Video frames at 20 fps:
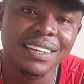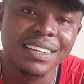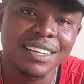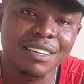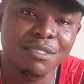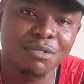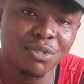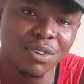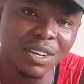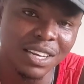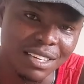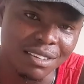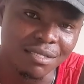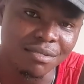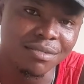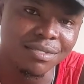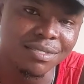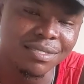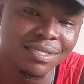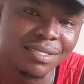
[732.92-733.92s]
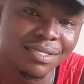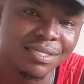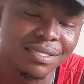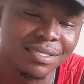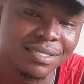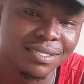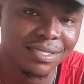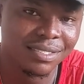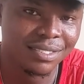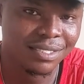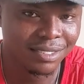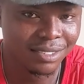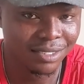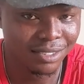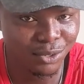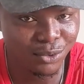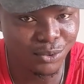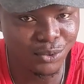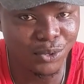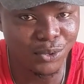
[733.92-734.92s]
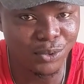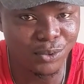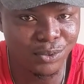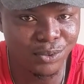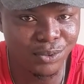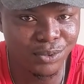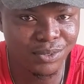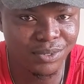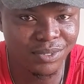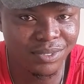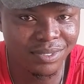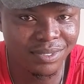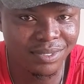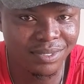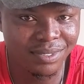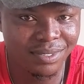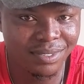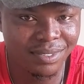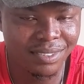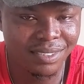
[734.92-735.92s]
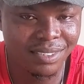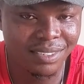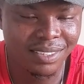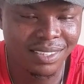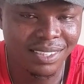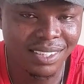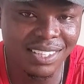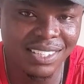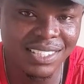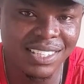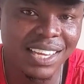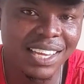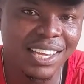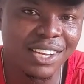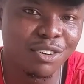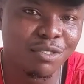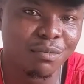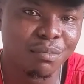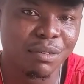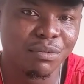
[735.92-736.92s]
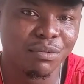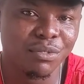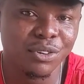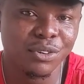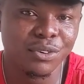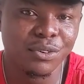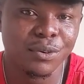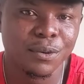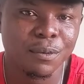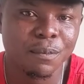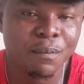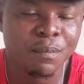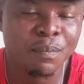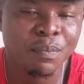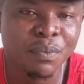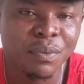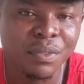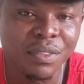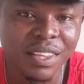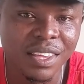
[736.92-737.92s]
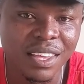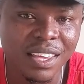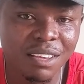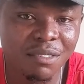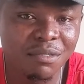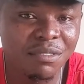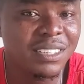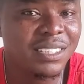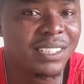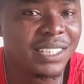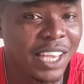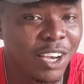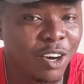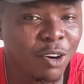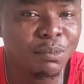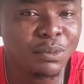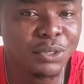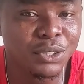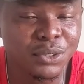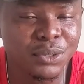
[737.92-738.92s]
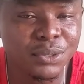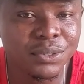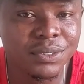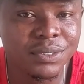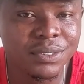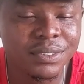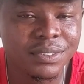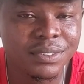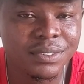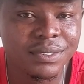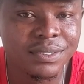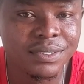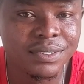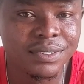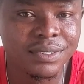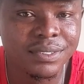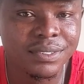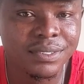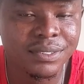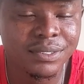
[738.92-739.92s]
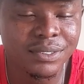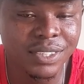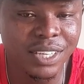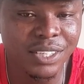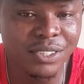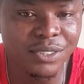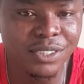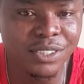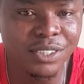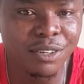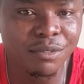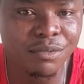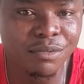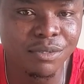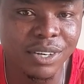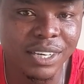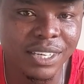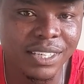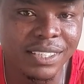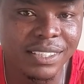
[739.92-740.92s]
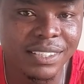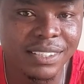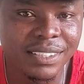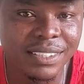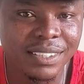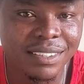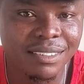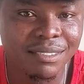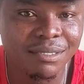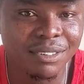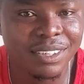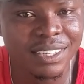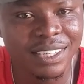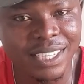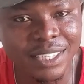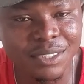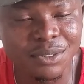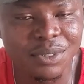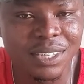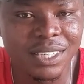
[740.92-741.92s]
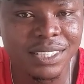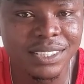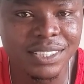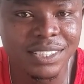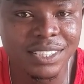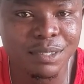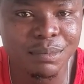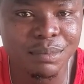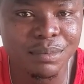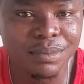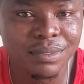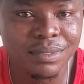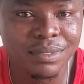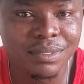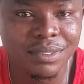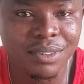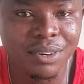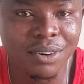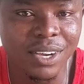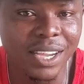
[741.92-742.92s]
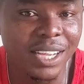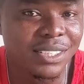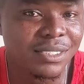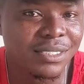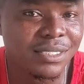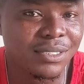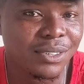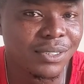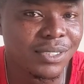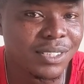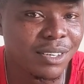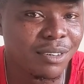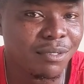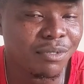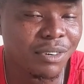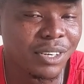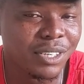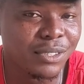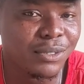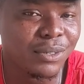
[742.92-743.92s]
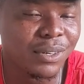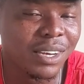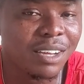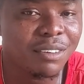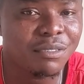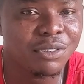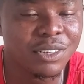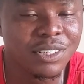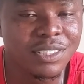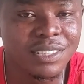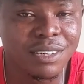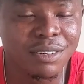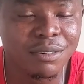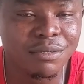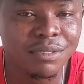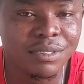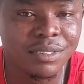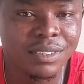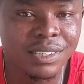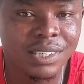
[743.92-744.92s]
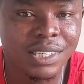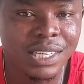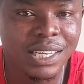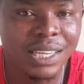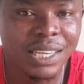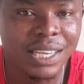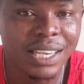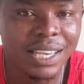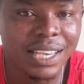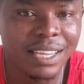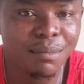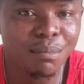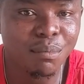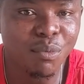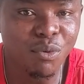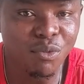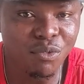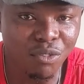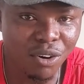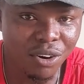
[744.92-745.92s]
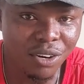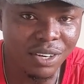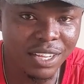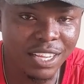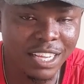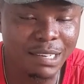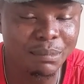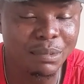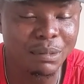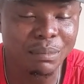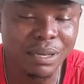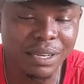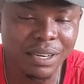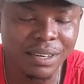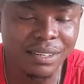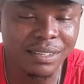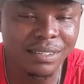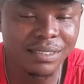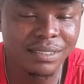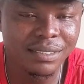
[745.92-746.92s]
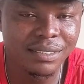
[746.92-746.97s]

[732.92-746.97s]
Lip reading: If you leave, you will lose. This is the end of my video. If this helped you to get yourself ready for the next relationship or get yourself ready to love yourself and move on and be better,